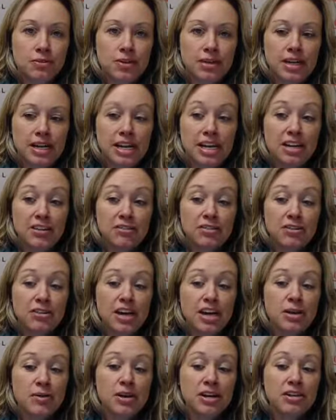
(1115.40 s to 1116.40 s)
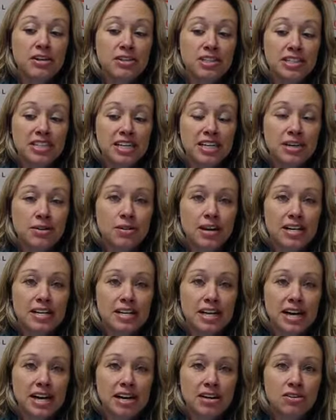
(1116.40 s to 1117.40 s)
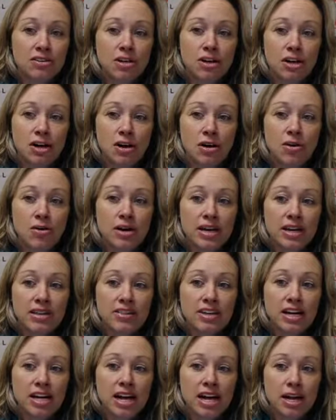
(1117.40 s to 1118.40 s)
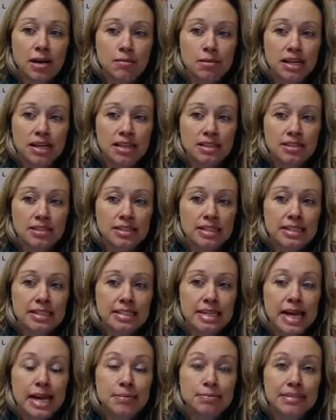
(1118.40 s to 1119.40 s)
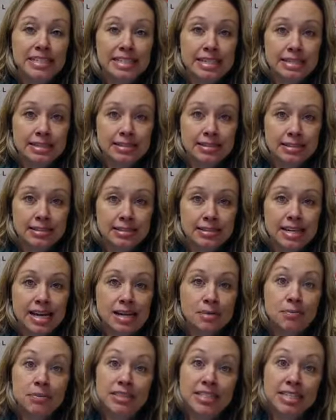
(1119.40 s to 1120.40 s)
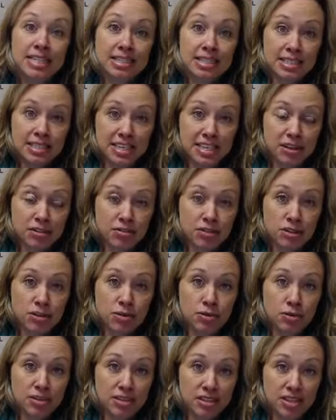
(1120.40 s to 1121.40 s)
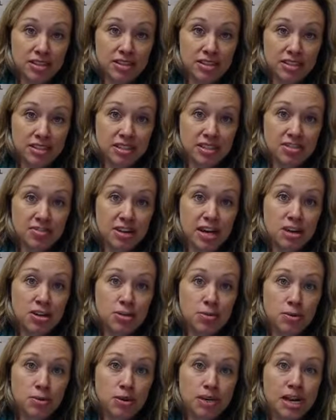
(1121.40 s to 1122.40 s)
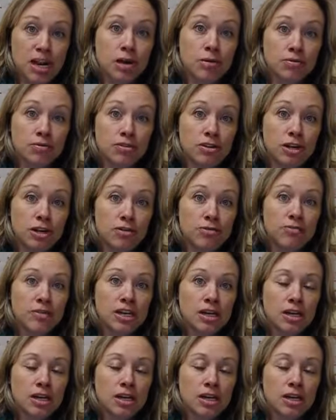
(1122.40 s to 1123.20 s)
And if you like what you're seeing right now, go in the comments and type DISC. Type DISC if you think this is valuable and helpful.